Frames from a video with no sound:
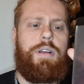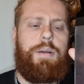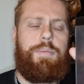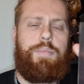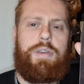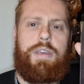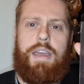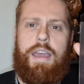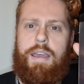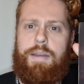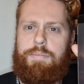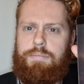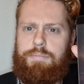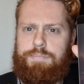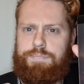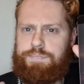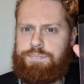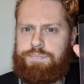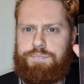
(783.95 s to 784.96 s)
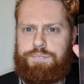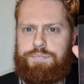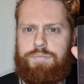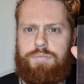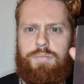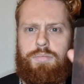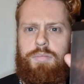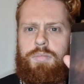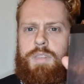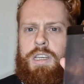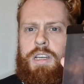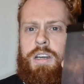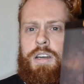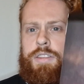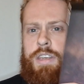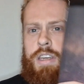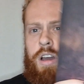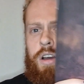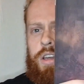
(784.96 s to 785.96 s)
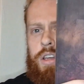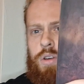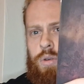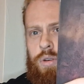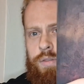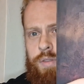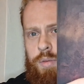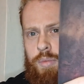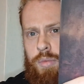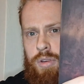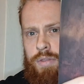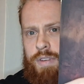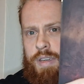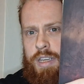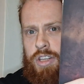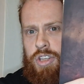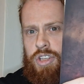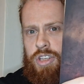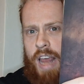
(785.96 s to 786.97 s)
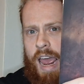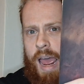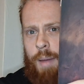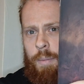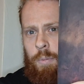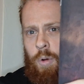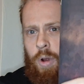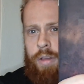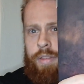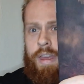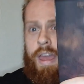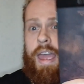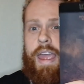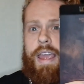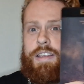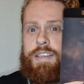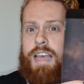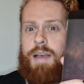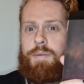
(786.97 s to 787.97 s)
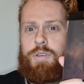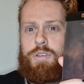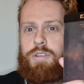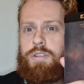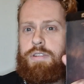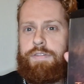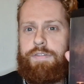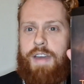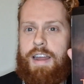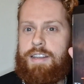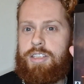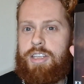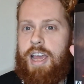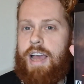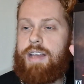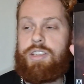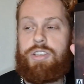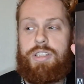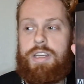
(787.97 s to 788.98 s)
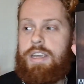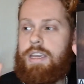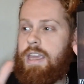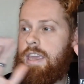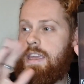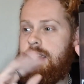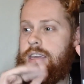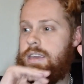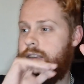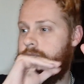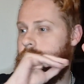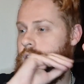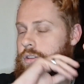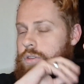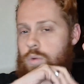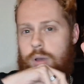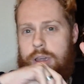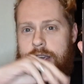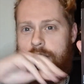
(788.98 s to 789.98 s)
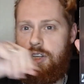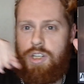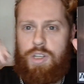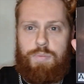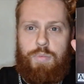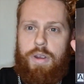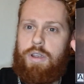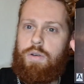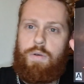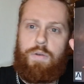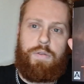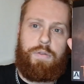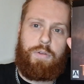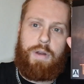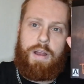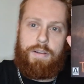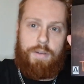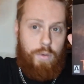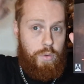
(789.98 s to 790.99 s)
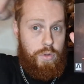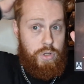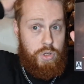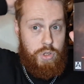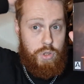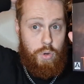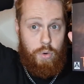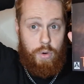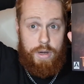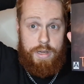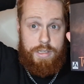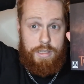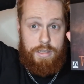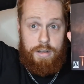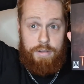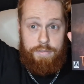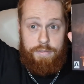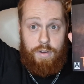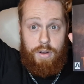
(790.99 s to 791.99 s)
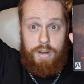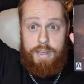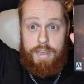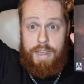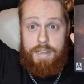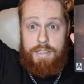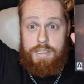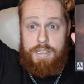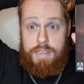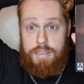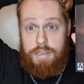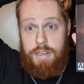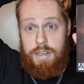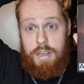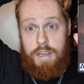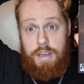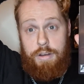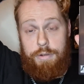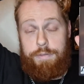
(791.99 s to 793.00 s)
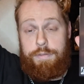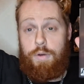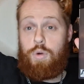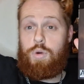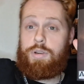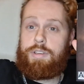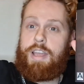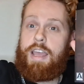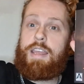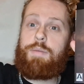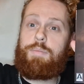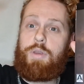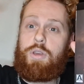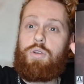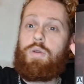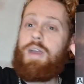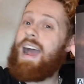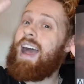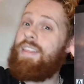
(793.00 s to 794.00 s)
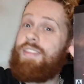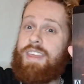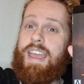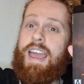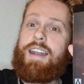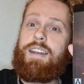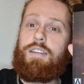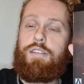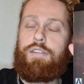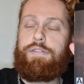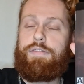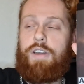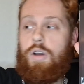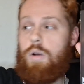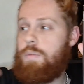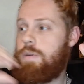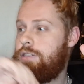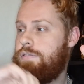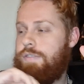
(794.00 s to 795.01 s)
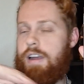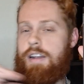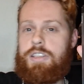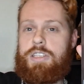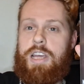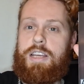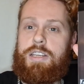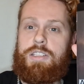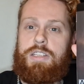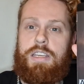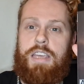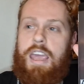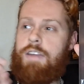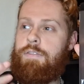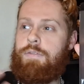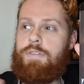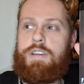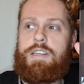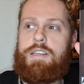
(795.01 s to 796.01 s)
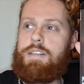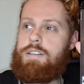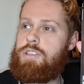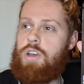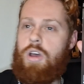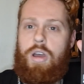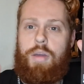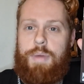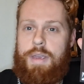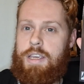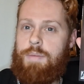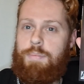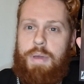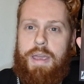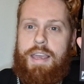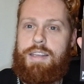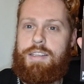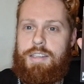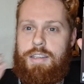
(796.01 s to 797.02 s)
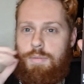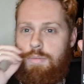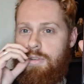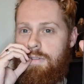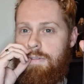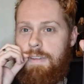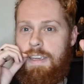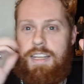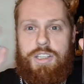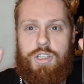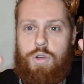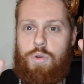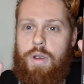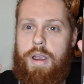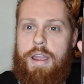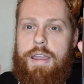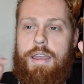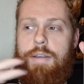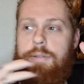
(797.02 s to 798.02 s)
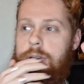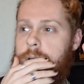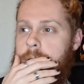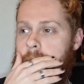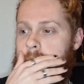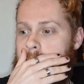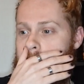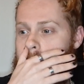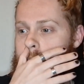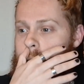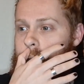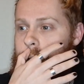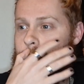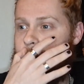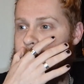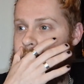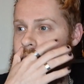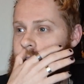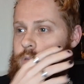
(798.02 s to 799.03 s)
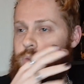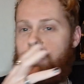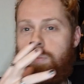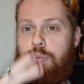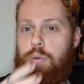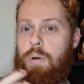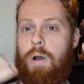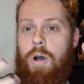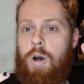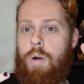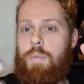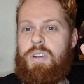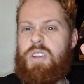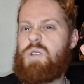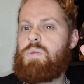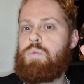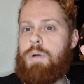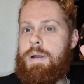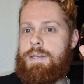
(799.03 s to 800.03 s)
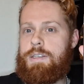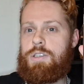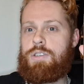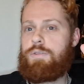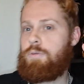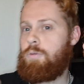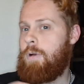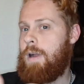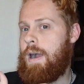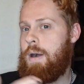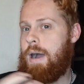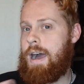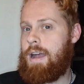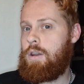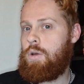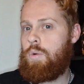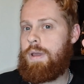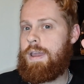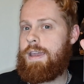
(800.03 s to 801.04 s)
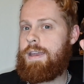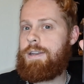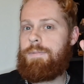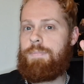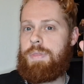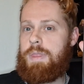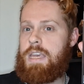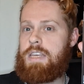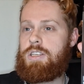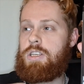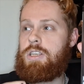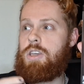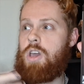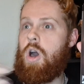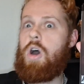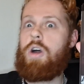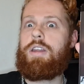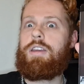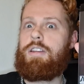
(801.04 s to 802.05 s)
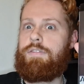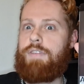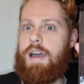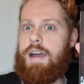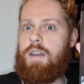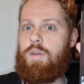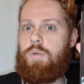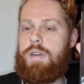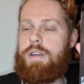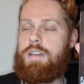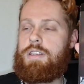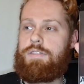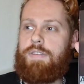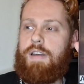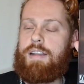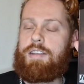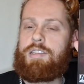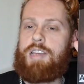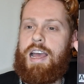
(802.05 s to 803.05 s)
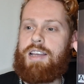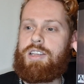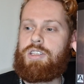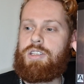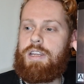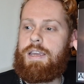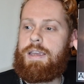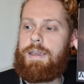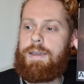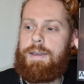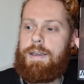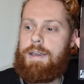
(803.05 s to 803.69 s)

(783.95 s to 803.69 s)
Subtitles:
But yeah, the icon of the movie, Sam, right there, is absolutely fantastic. He the way he's sprinkled throughout all the stories, and then finally gets his full debut at the end of the film is fantastic. Every time he appears in the movie, it's great. Like his ominous presence throughout Halloween, and this Guardian of Halloween is fantastic.